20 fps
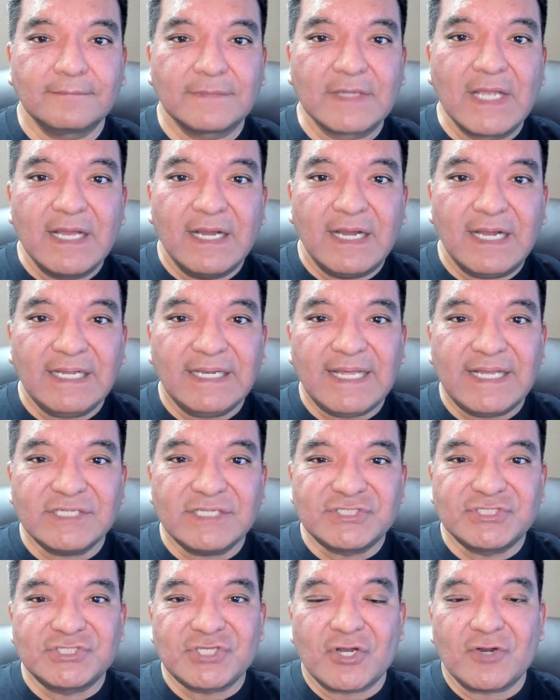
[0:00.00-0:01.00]
Hi,
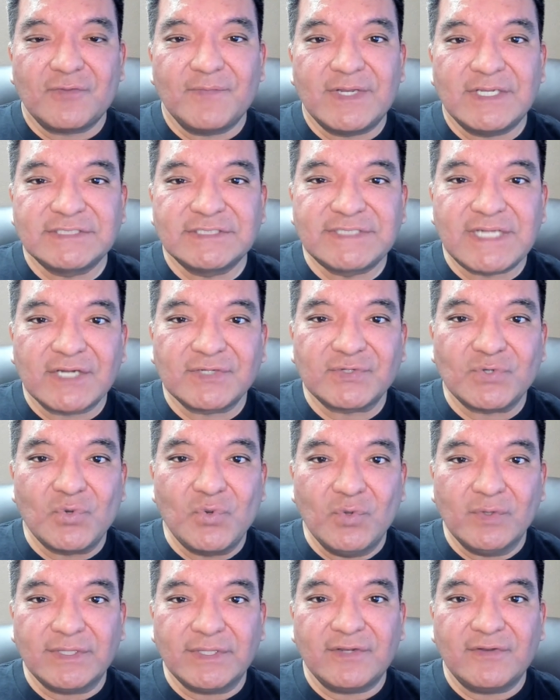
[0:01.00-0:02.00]
ladies and gentlemen. It's Dr.
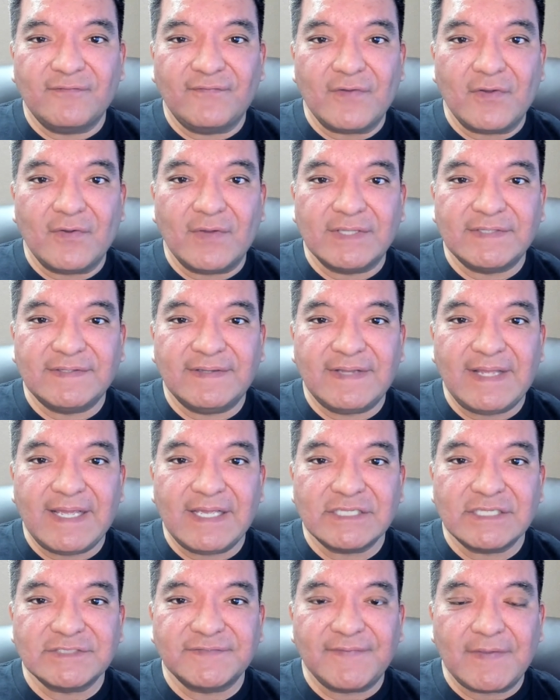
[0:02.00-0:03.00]
Julio Novoa. Today
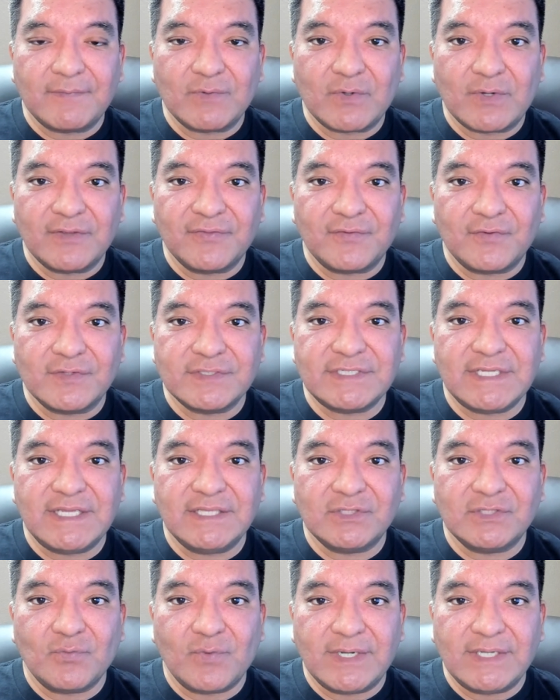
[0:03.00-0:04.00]
is February
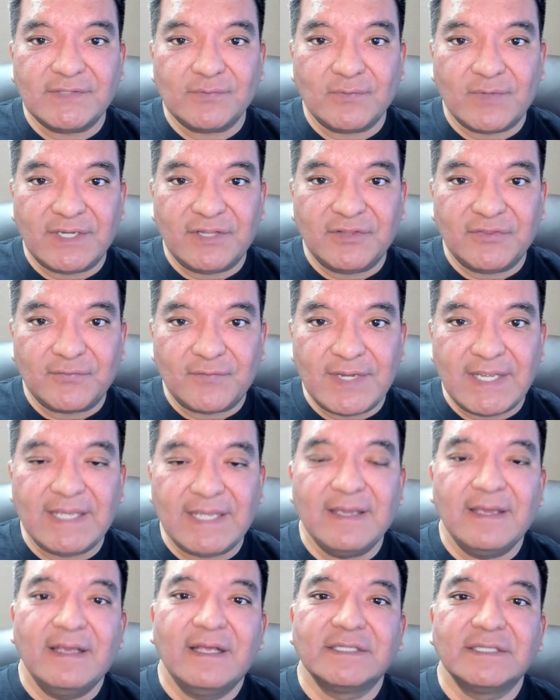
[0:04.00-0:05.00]
13th,
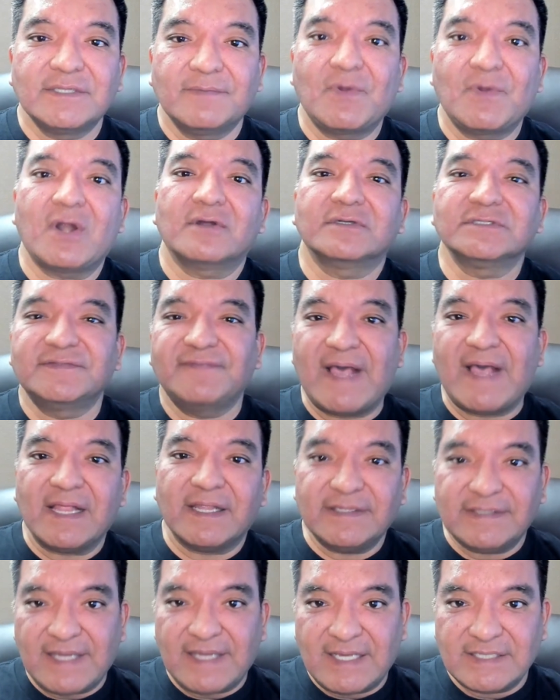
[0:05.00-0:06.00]
2023. Tomorrow's
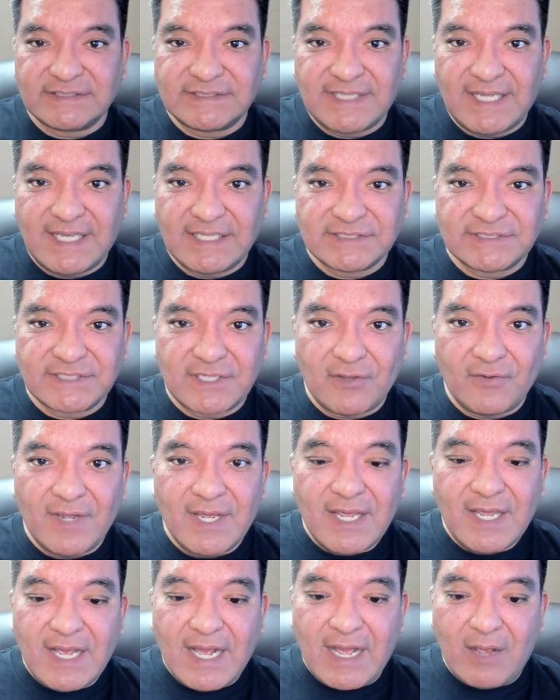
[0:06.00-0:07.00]
Valentine's Day. So
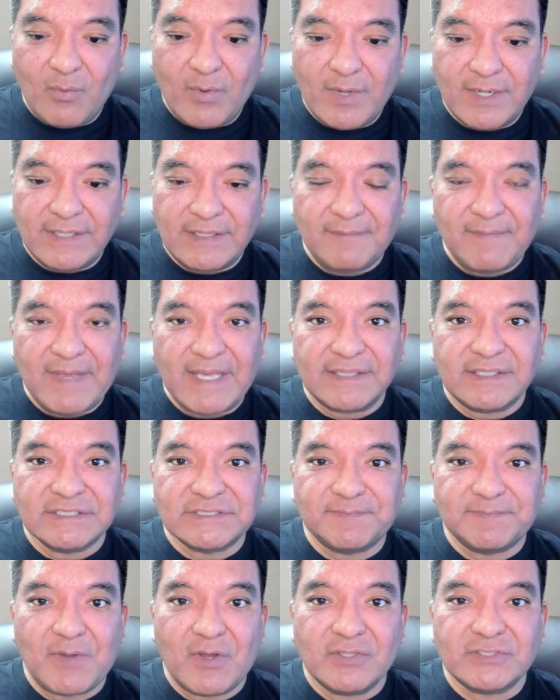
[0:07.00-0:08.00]
I wanted to make
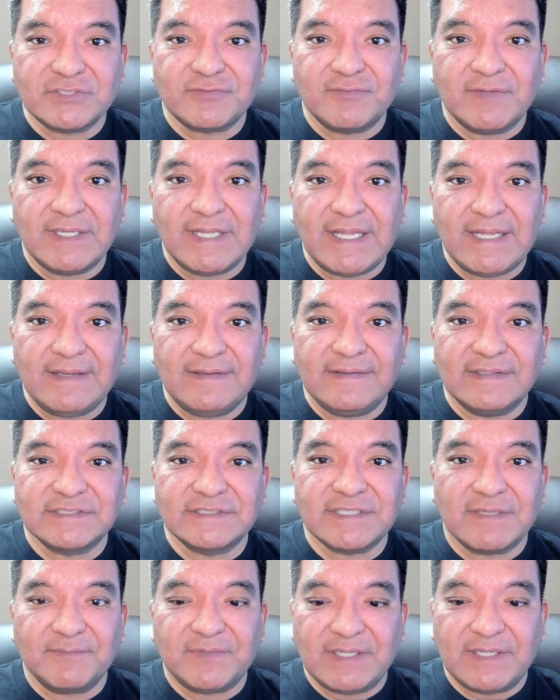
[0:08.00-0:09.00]
this post related to
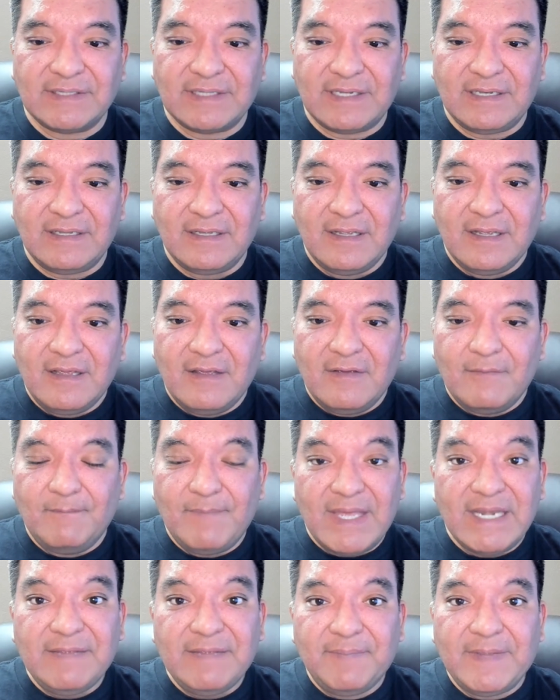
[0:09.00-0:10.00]
something that
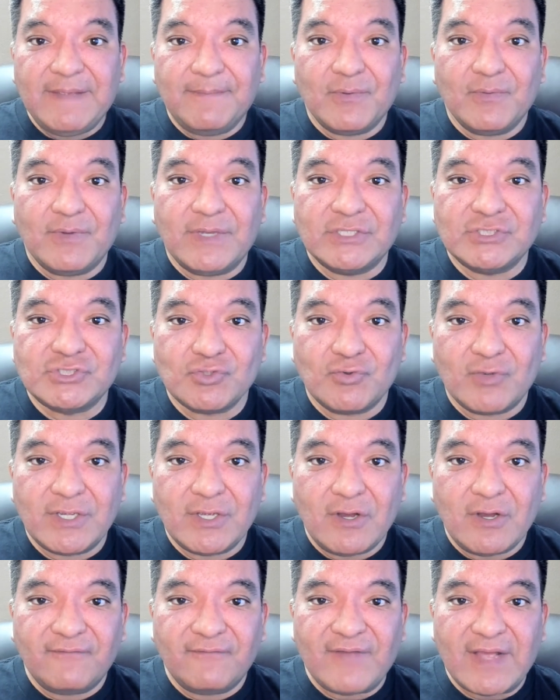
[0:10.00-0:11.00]
many people enjoy
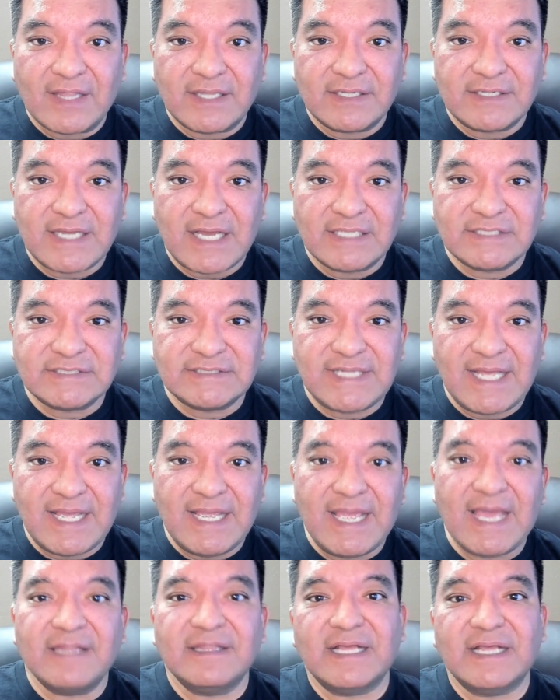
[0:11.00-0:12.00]
on Valentine's
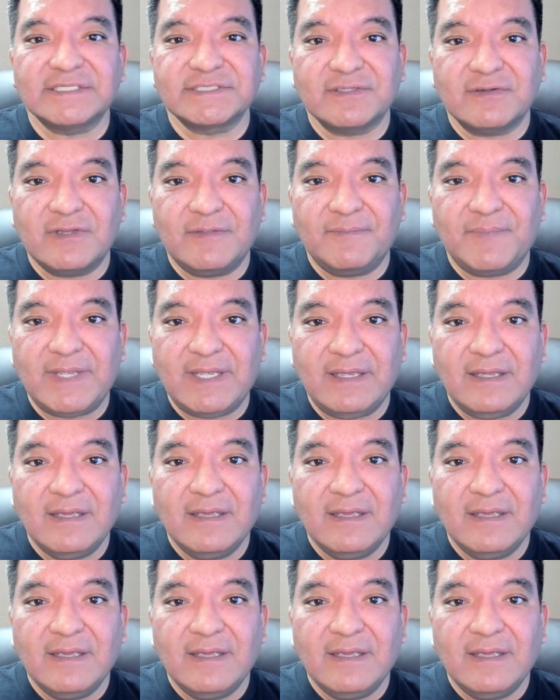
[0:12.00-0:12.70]
Day, and that's going to be